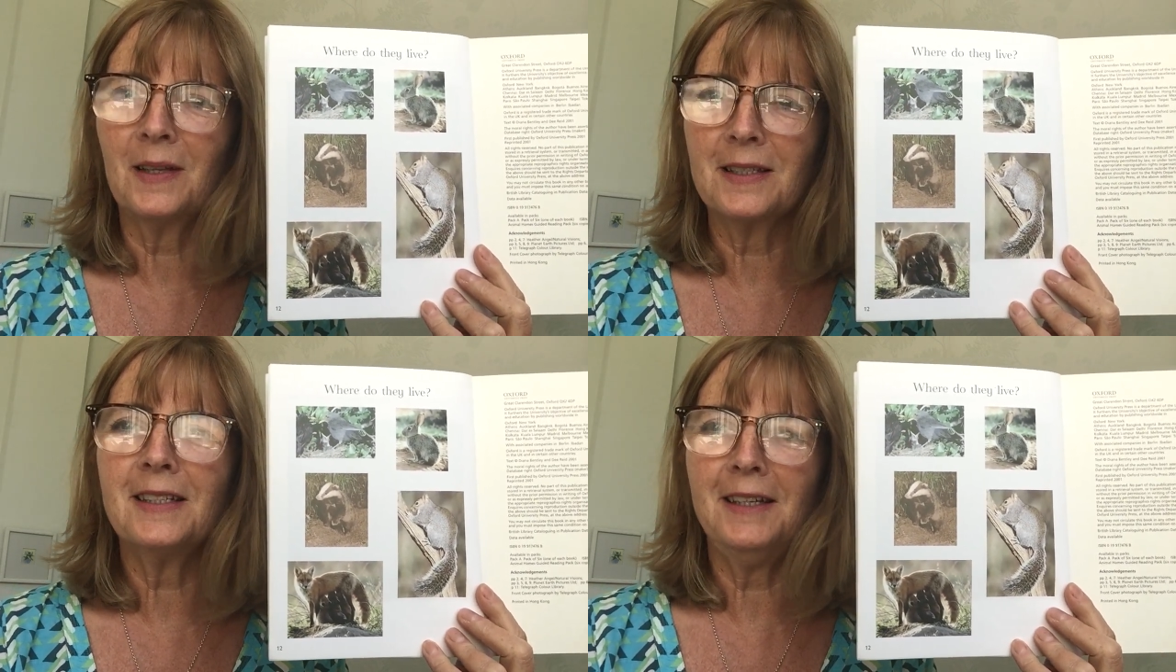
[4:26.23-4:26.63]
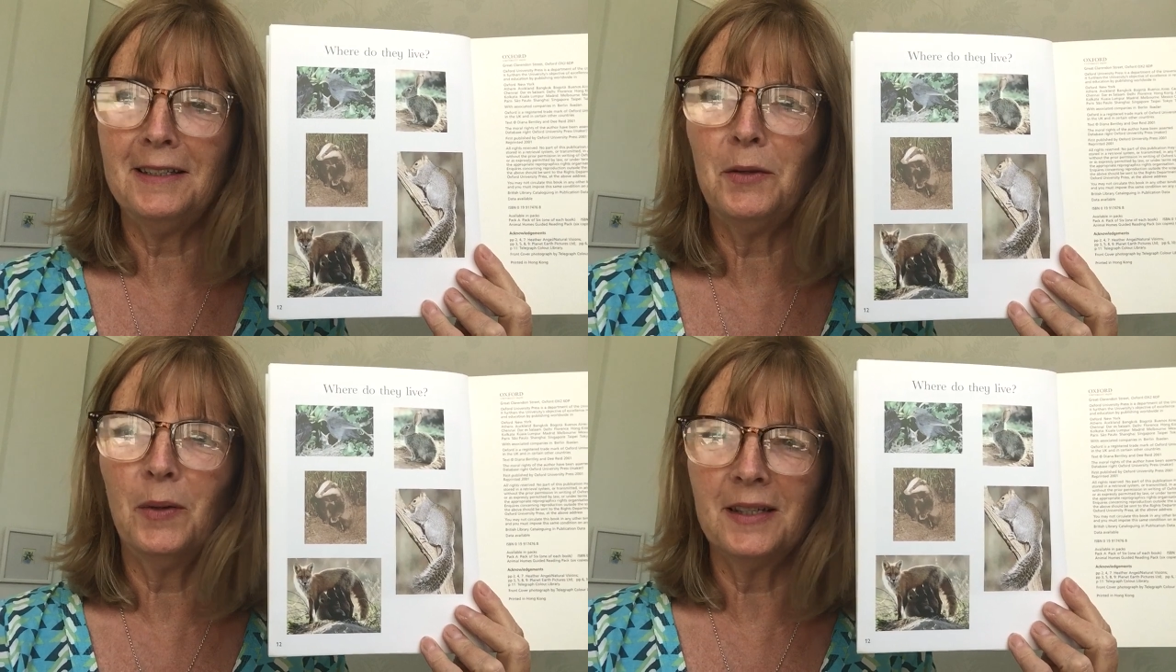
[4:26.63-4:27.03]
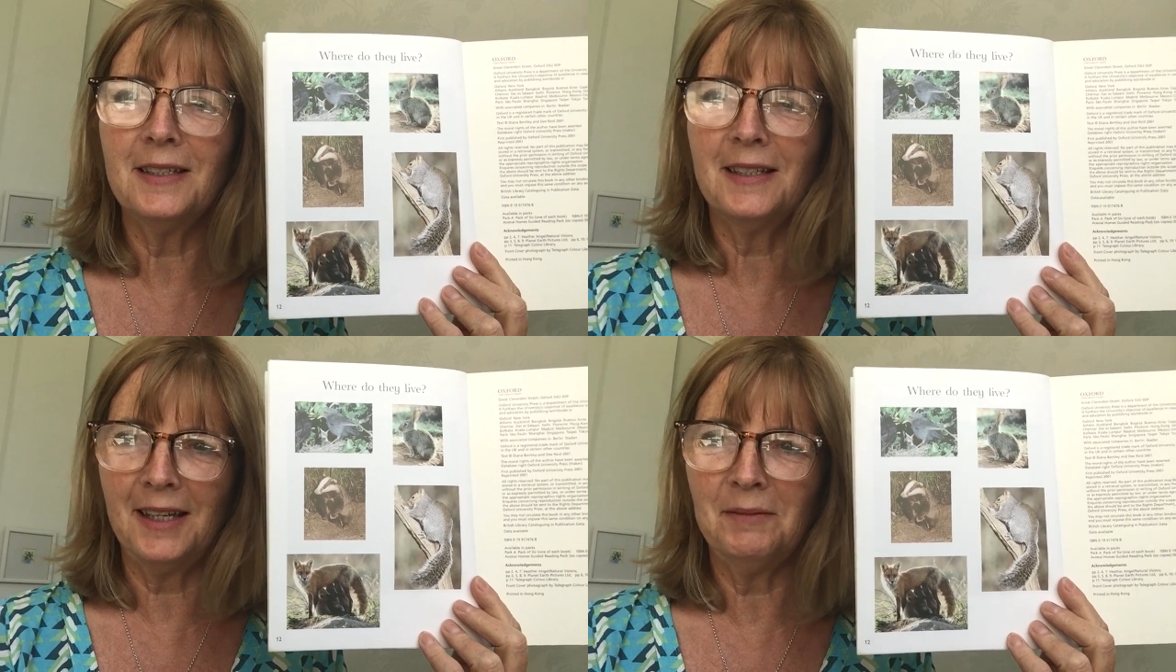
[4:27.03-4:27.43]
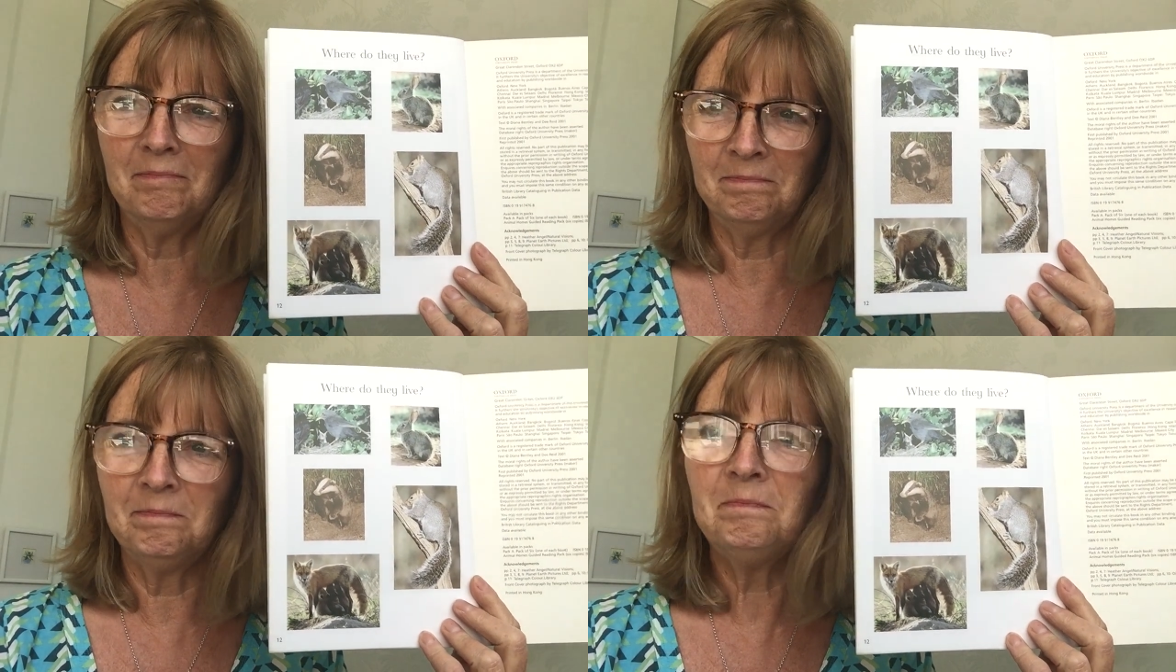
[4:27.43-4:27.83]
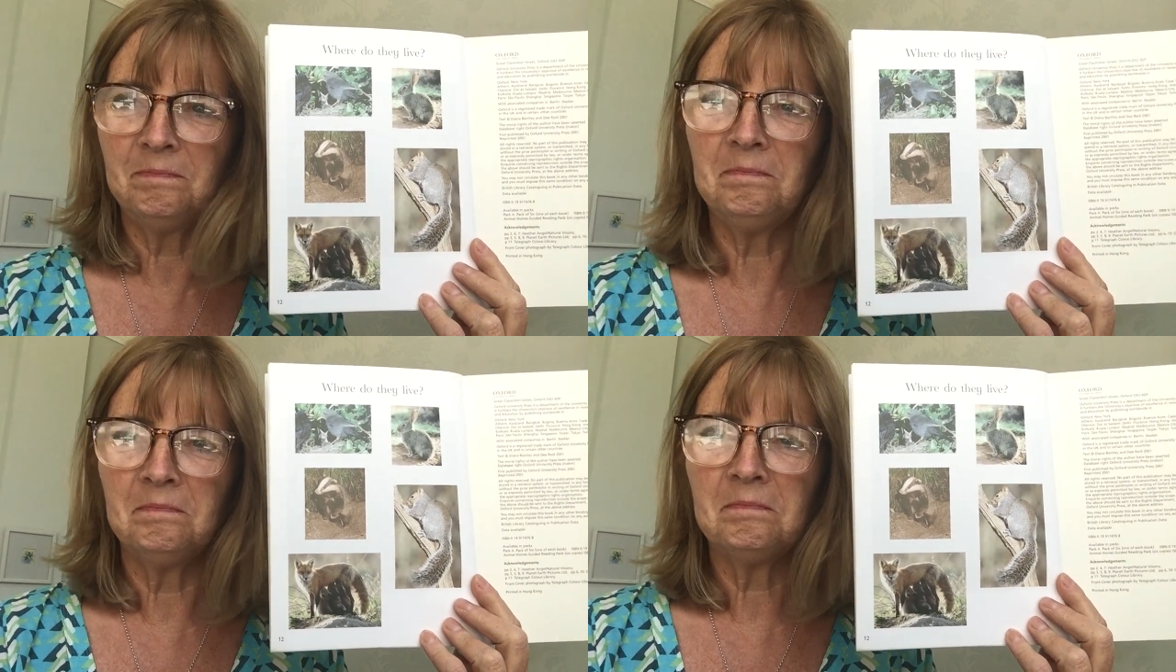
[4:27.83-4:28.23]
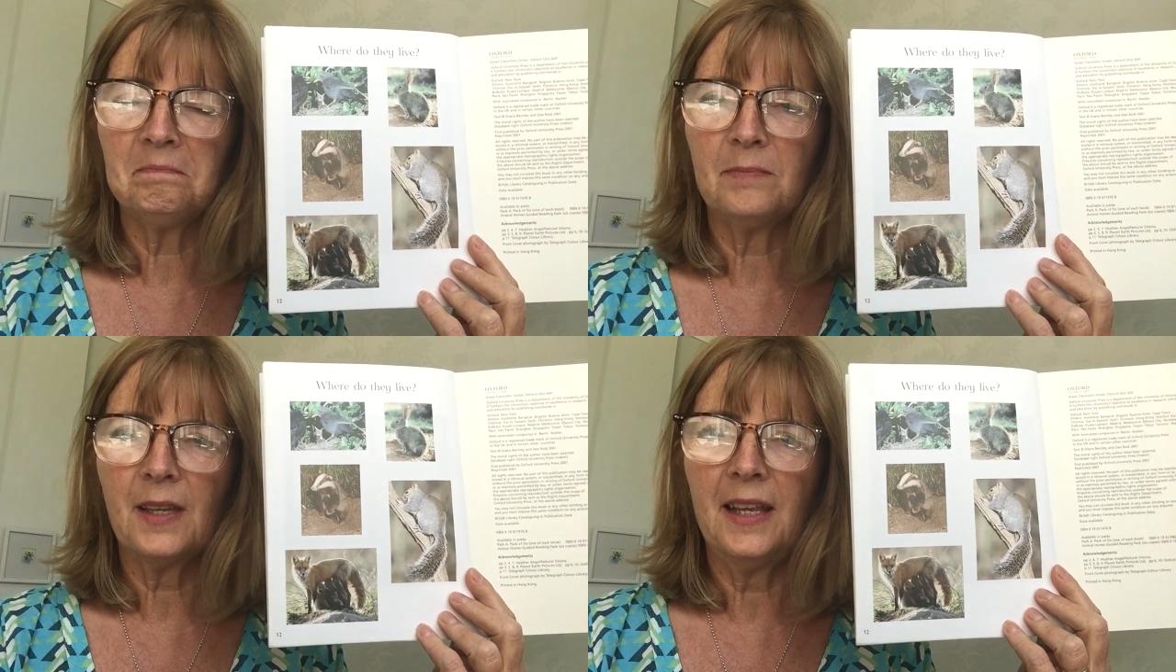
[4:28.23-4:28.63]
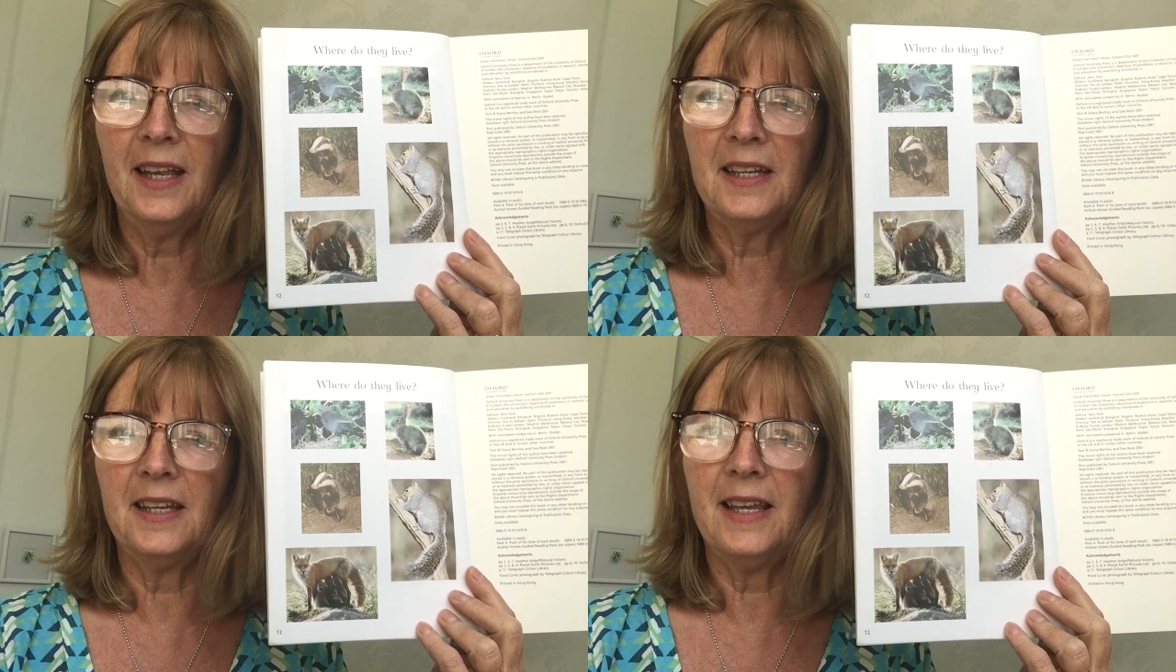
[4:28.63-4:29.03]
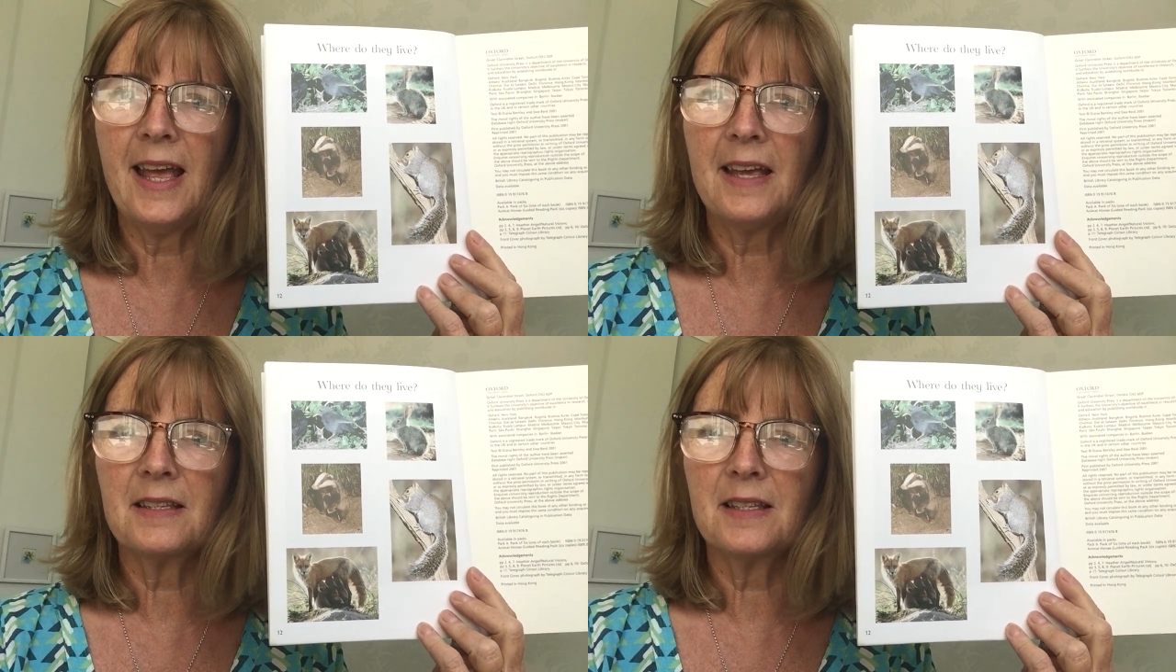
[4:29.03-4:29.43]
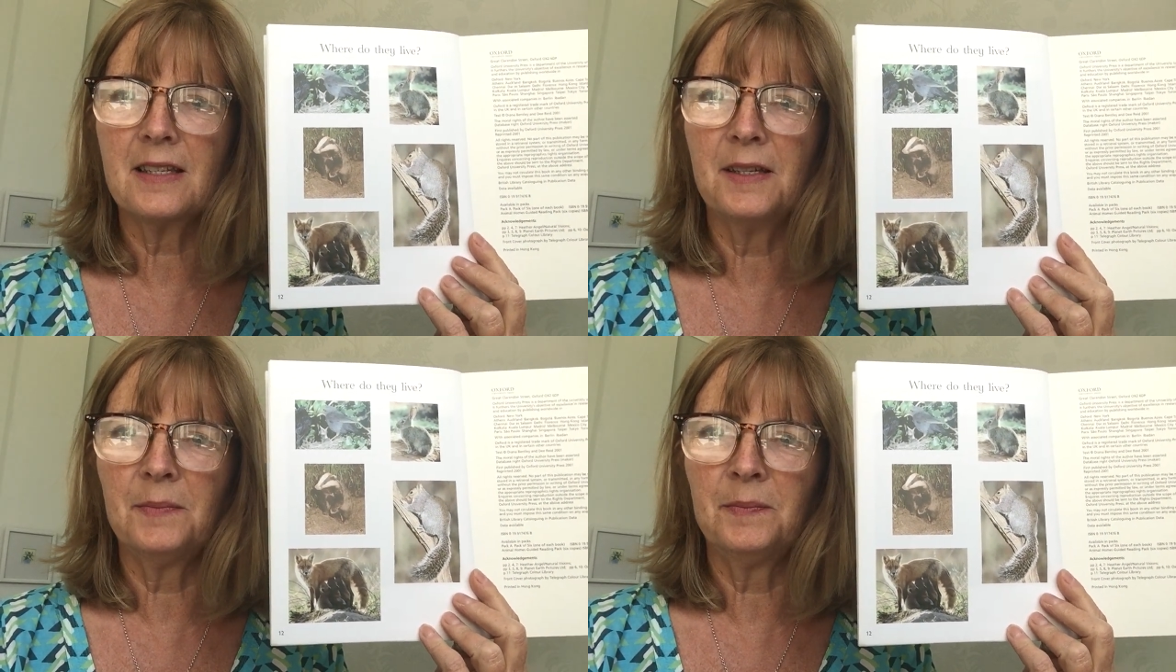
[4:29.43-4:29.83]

It's an easy one, isn't it? In a nest.